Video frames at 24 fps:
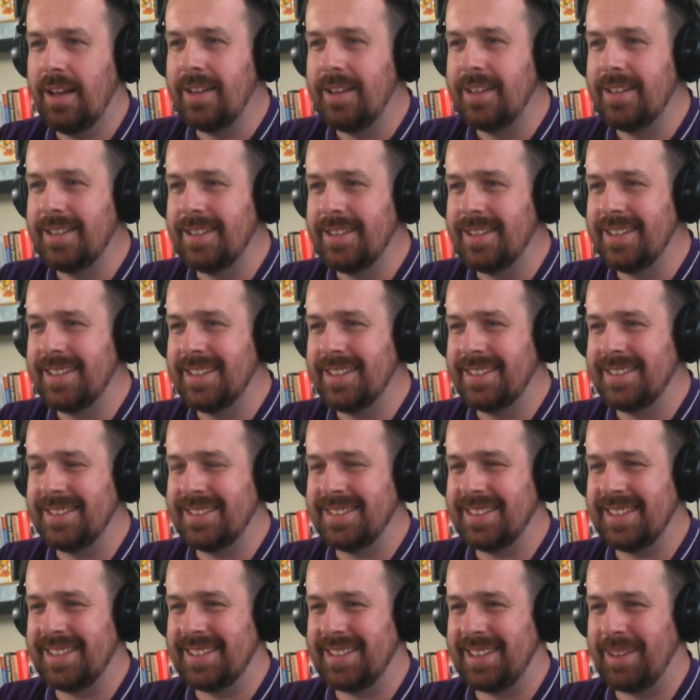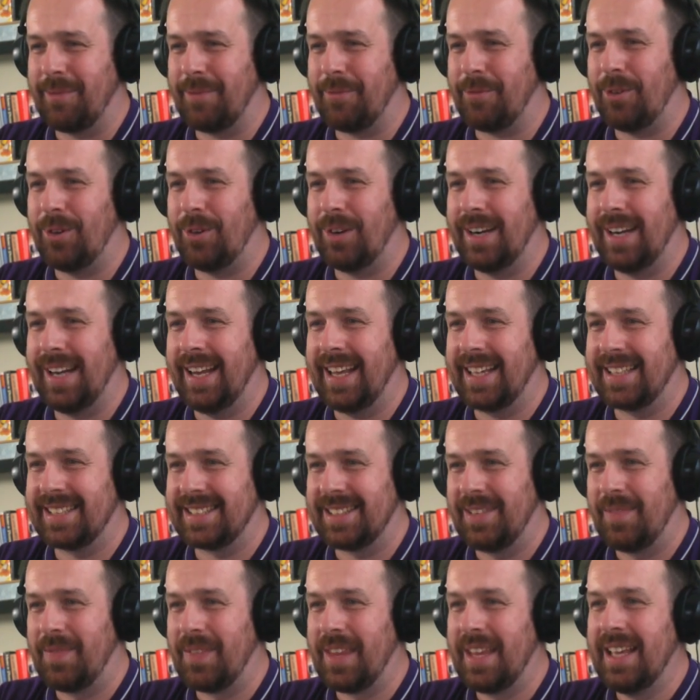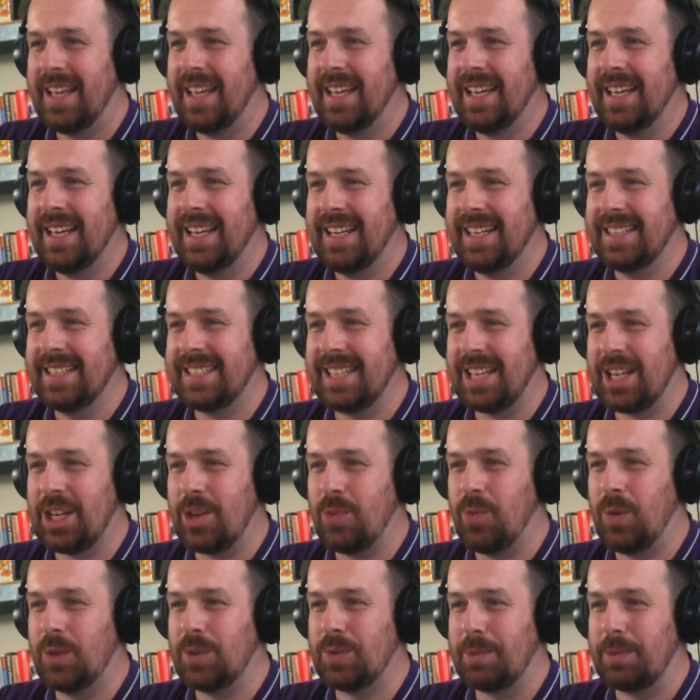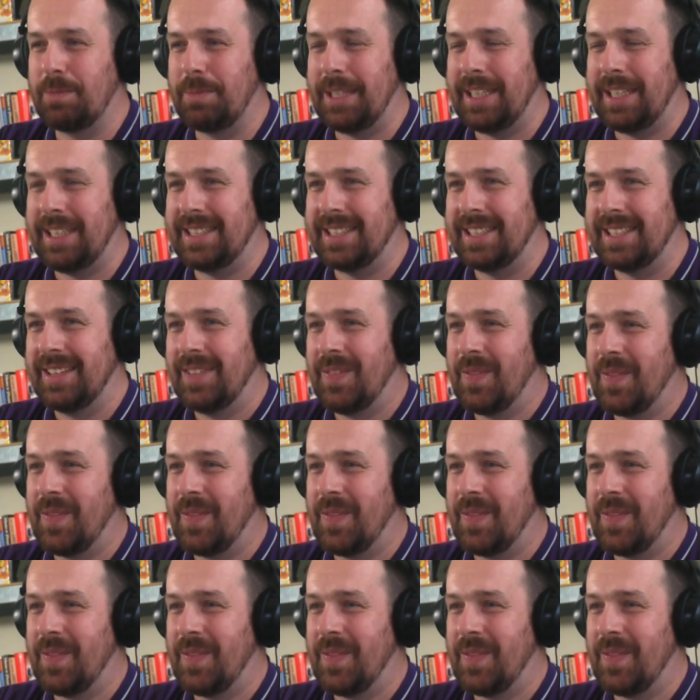the four legs. That's a quadruped.